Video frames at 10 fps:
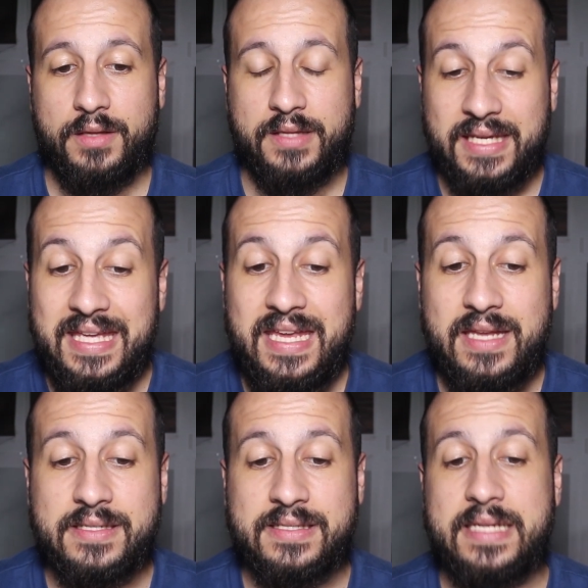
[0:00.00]
the
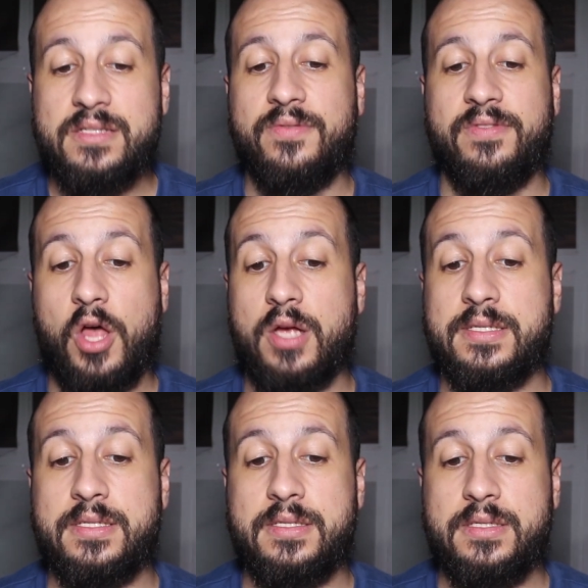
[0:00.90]
keen sense of
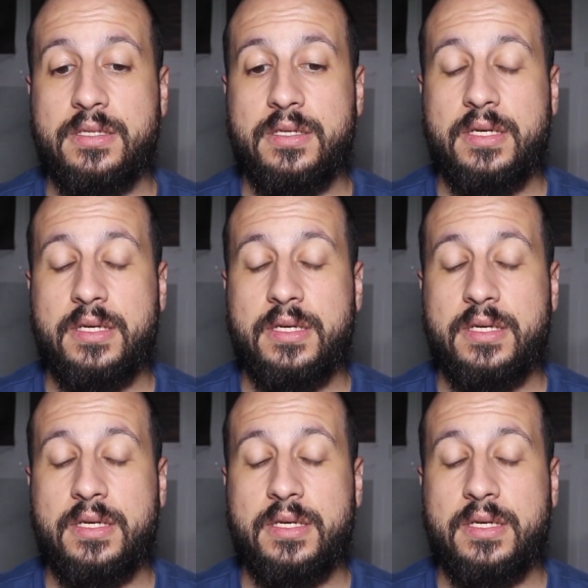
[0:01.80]
loss